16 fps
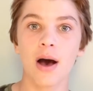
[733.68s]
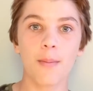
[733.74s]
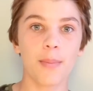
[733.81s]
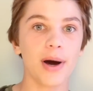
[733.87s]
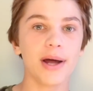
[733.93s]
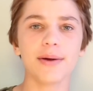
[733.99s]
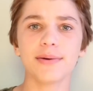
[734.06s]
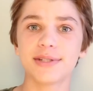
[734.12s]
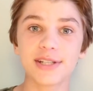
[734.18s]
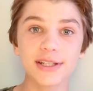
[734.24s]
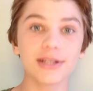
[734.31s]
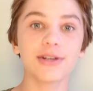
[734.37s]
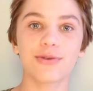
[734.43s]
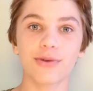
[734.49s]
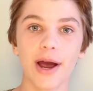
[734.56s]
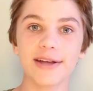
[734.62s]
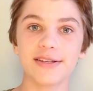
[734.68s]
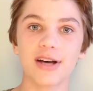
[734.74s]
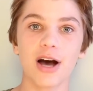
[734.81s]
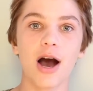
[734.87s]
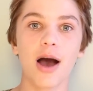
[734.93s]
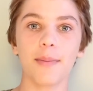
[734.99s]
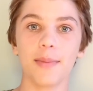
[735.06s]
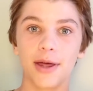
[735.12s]
But it was still a great
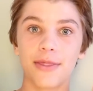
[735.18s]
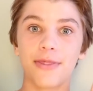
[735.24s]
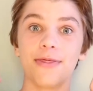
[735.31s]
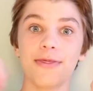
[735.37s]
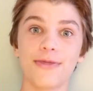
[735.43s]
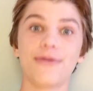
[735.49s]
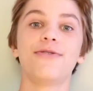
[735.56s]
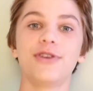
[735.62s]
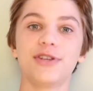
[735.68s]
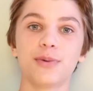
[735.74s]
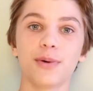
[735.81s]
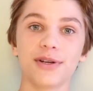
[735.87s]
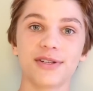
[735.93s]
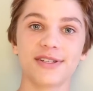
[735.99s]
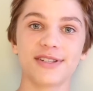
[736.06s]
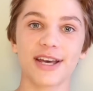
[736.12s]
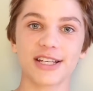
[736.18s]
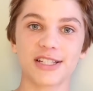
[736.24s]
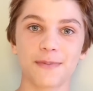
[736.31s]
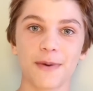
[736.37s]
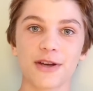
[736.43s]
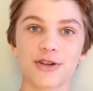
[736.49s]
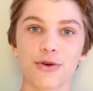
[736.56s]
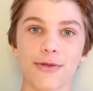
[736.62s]
time, and just wanted to say a
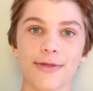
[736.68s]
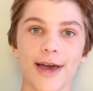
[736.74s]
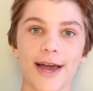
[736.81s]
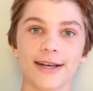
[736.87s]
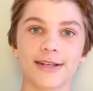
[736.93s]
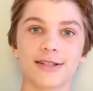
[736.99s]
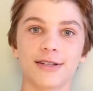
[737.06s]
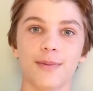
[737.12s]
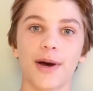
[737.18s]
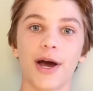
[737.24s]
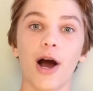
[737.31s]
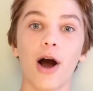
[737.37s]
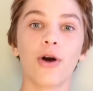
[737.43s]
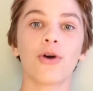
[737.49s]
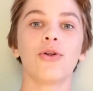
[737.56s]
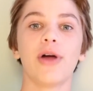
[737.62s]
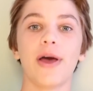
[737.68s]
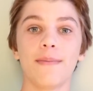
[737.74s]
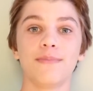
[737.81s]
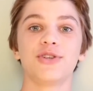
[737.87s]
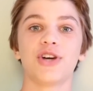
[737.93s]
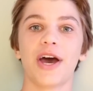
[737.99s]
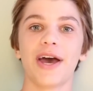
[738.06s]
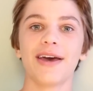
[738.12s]
special thanks to my uncle
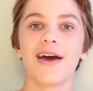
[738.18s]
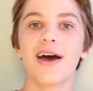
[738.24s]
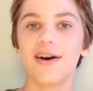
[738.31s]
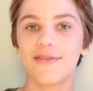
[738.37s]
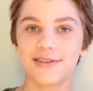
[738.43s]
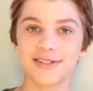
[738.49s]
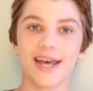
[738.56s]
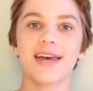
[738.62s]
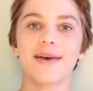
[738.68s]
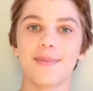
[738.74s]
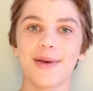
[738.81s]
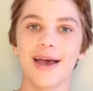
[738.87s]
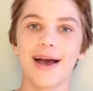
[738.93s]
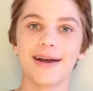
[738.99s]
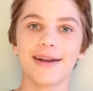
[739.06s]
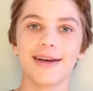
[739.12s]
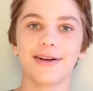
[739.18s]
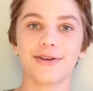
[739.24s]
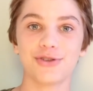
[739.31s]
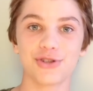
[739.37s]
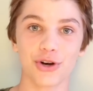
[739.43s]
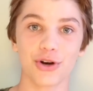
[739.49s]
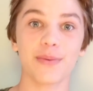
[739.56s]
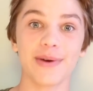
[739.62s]
MJ for taking me out here and
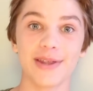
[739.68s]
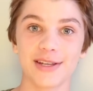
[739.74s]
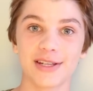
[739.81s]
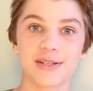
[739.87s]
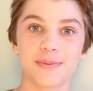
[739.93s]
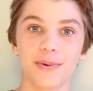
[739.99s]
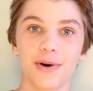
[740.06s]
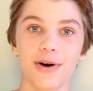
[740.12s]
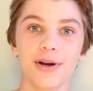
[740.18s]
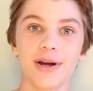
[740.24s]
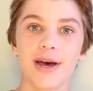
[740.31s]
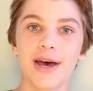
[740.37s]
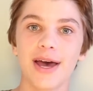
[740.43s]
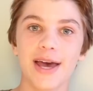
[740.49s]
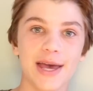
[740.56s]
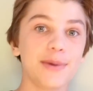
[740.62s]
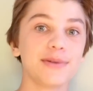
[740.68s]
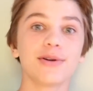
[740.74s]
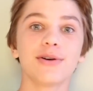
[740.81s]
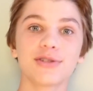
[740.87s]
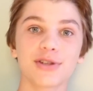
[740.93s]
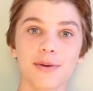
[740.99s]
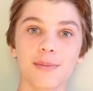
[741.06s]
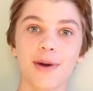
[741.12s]
showing me this spot. He was
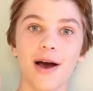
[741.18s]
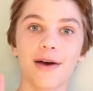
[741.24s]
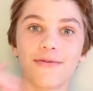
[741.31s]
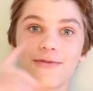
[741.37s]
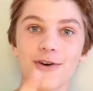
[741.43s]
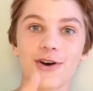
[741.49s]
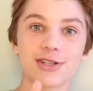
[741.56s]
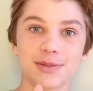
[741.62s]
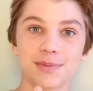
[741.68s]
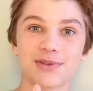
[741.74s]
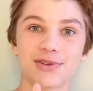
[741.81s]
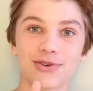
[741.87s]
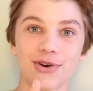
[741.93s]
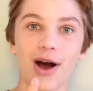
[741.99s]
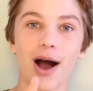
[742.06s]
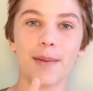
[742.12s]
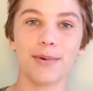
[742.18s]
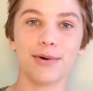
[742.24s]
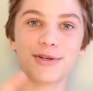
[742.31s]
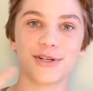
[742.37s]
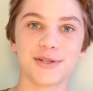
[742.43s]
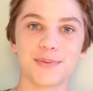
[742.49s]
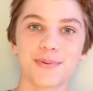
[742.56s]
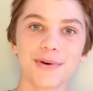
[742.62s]
also my first subscriber,
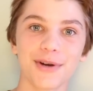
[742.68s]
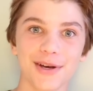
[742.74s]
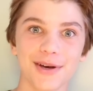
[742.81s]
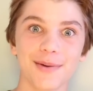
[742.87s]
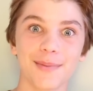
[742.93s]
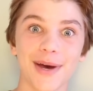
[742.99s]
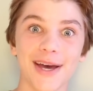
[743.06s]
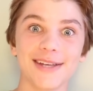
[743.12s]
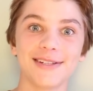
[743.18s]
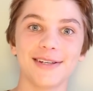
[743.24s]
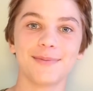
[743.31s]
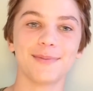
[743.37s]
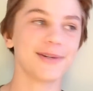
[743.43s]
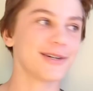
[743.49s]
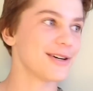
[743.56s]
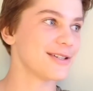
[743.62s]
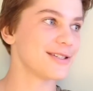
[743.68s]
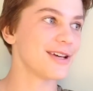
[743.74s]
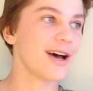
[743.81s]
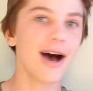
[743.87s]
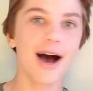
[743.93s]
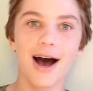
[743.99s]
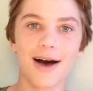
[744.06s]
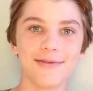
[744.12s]
which is pretty amazing because
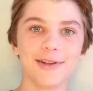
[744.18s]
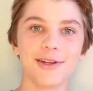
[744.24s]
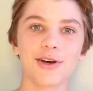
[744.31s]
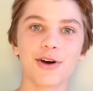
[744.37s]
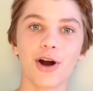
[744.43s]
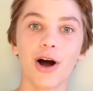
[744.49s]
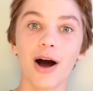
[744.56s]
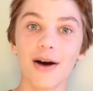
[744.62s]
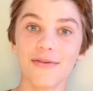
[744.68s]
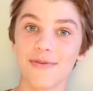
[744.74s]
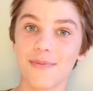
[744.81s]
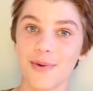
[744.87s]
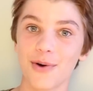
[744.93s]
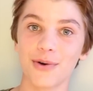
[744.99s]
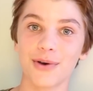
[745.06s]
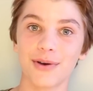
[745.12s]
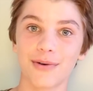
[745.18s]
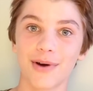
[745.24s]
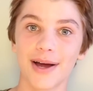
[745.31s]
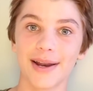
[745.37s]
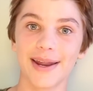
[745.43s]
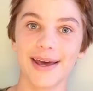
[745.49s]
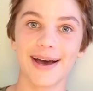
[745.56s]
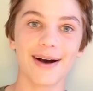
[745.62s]
I've nearly got 500,000
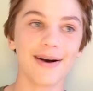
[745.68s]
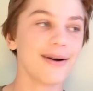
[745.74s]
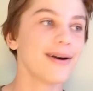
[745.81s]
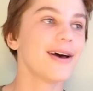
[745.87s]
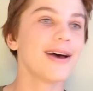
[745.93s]
right now,